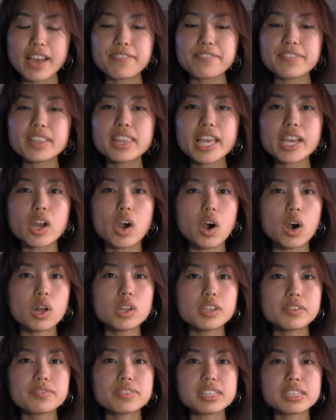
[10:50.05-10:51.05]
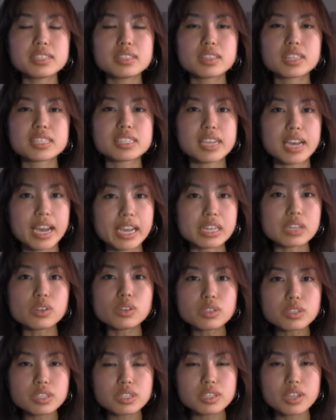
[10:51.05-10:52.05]
feel like all of the
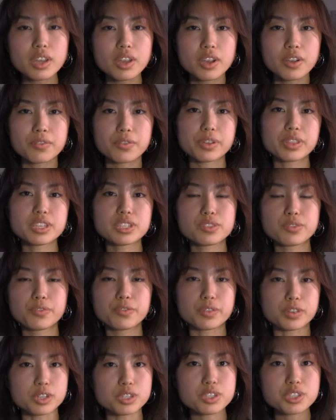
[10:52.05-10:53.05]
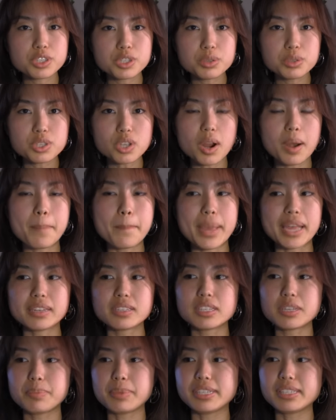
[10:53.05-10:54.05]
titles for these fursuits are meant
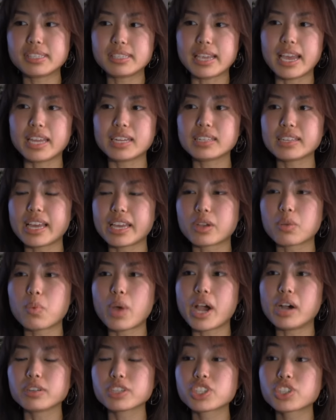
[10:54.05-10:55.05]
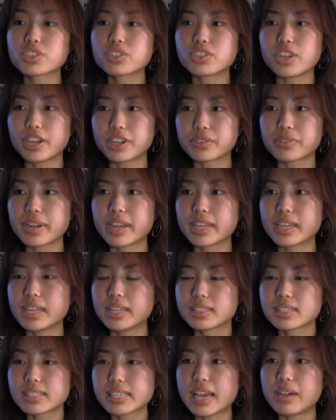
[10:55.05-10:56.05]
to be said like while stuttering
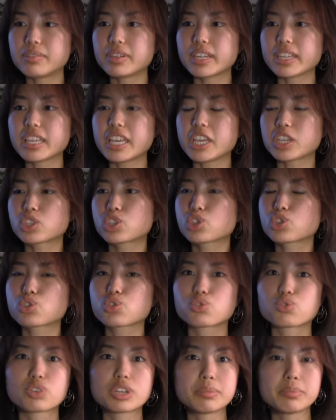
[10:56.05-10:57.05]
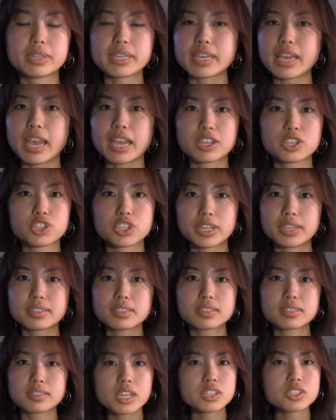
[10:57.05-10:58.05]
and sounding extremely
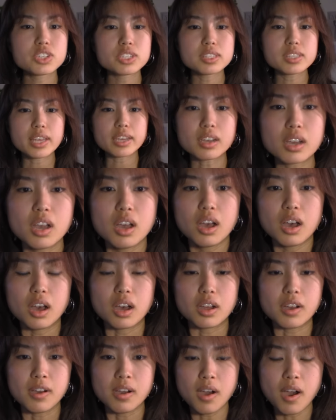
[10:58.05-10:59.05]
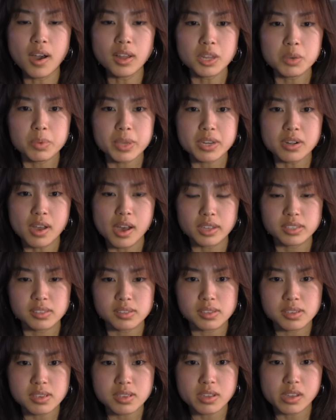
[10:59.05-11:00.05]
anxious. Just like, Halloween
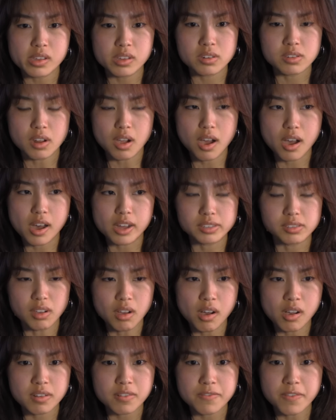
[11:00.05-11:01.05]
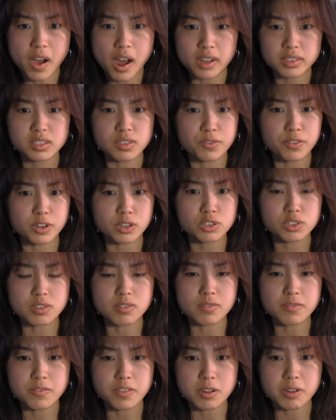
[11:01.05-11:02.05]
Husky Dog Fox
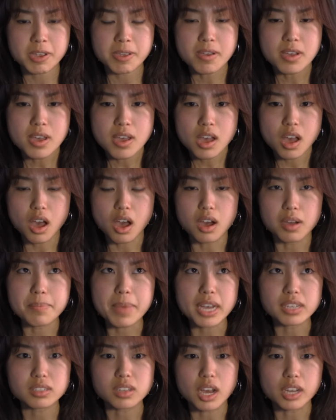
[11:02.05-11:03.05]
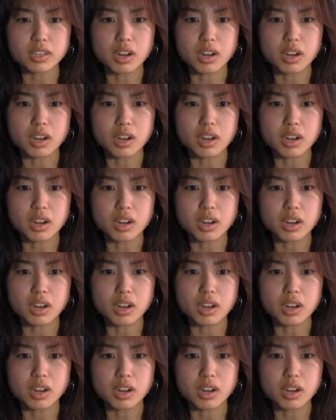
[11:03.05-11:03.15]
Fursuit, Furry Mascot